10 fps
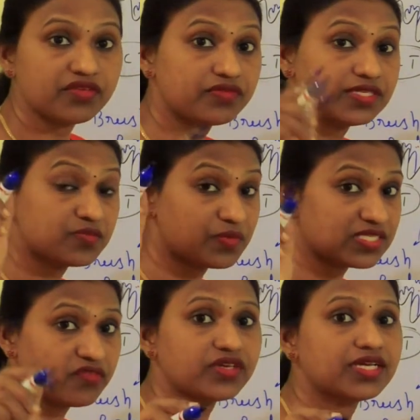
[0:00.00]
If they
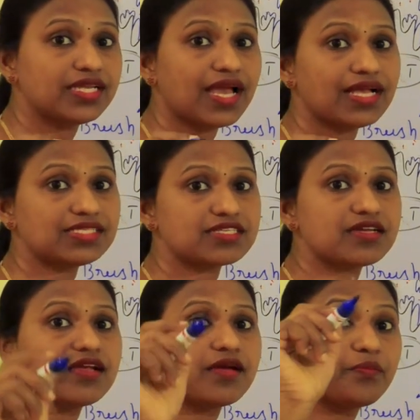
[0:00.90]
specifically
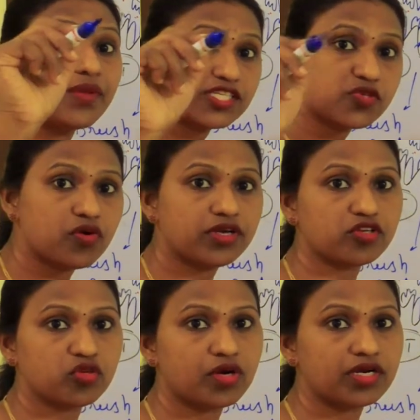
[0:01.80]
asked brush border
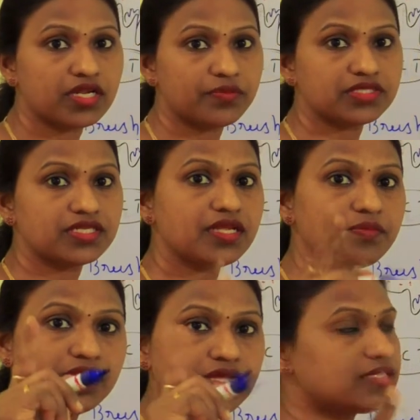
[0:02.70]
cuboidal
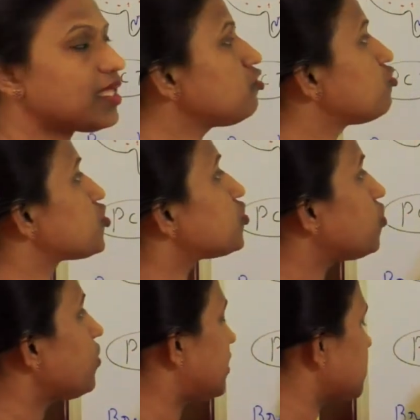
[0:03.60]
epithelium, then you should
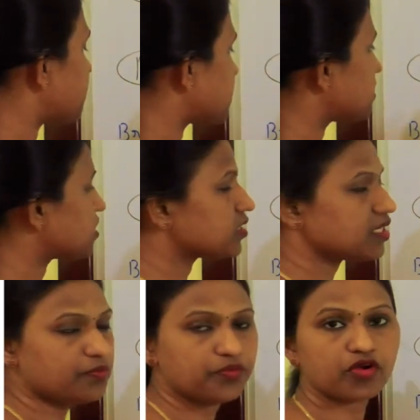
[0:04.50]
know it is present in
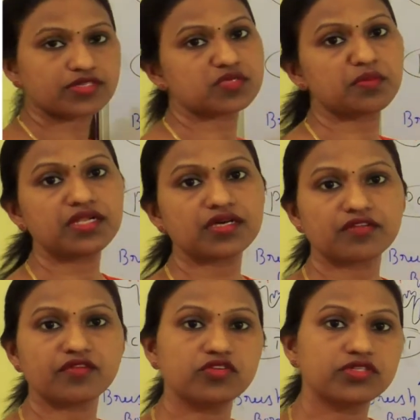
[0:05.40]
the proximal
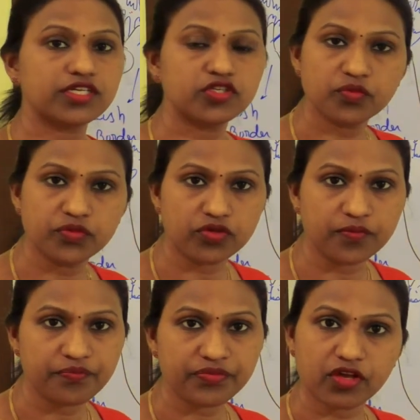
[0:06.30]
convoluted tubule.
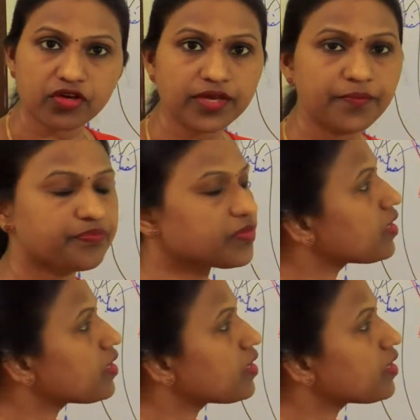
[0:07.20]
Okay.